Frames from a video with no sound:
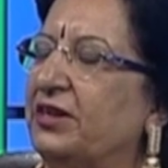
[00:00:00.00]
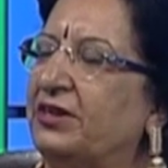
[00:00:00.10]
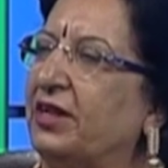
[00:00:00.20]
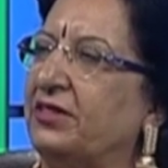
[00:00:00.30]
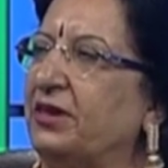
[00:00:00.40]

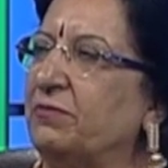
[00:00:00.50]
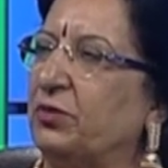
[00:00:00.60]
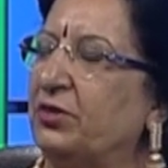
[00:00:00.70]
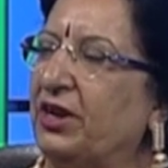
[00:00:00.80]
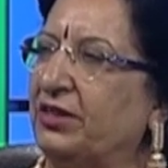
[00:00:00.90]
Nothing
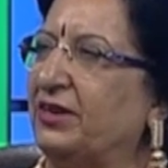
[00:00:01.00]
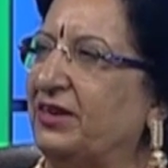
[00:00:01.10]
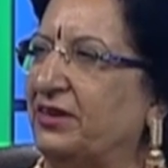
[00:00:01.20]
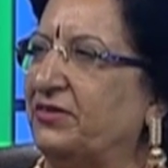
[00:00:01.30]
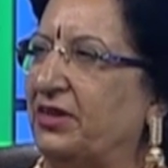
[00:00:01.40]
more, nothing
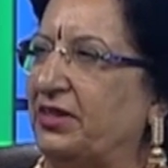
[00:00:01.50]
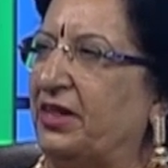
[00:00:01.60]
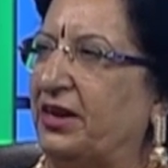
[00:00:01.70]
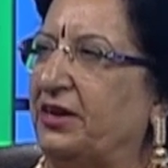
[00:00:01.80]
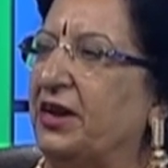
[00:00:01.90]
less than
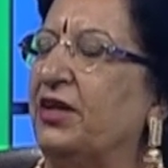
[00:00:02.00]
that.